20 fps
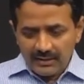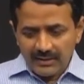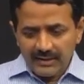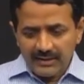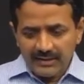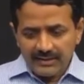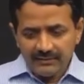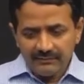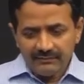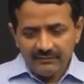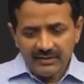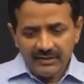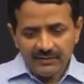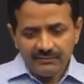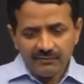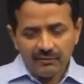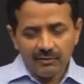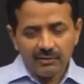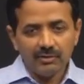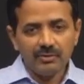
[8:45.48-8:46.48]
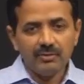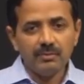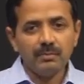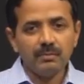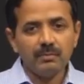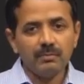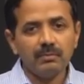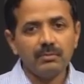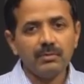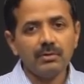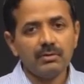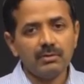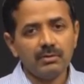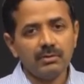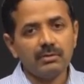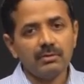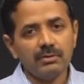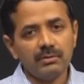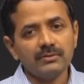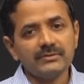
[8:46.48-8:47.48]
It we follow
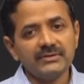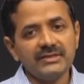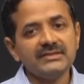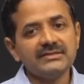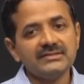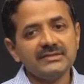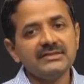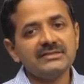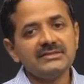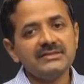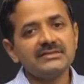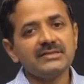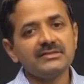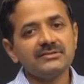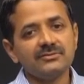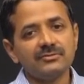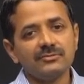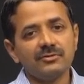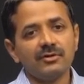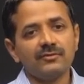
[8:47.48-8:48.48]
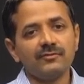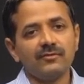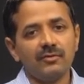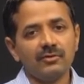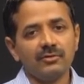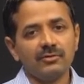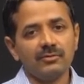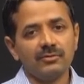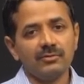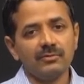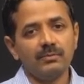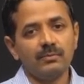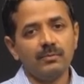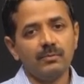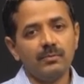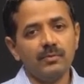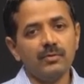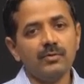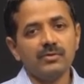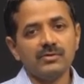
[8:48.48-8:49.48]
uh, these diseases do not follow
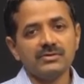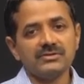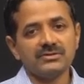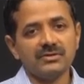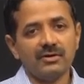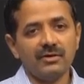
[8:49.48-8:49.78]
books,